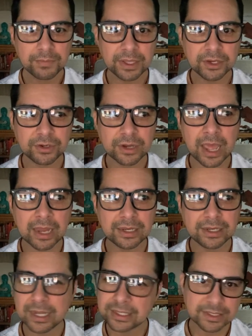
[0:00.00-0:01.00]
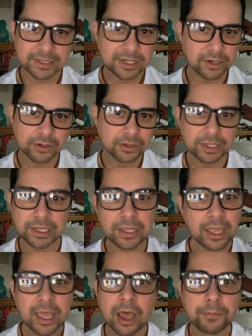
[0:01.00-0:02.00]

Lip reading: but you're not necessarily